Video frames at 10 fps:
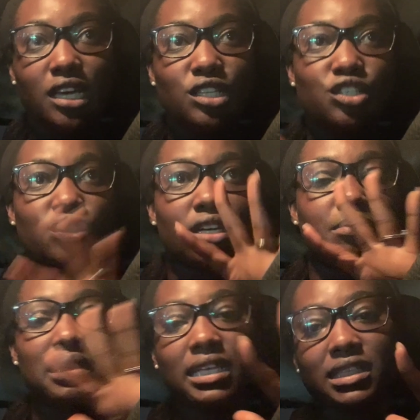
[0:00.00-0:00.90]
to try to
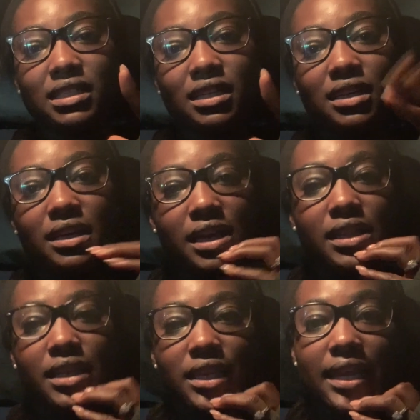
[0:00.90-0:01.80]
place it,
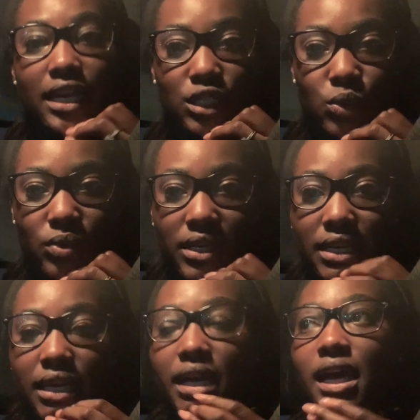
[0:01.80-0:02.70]
and then next week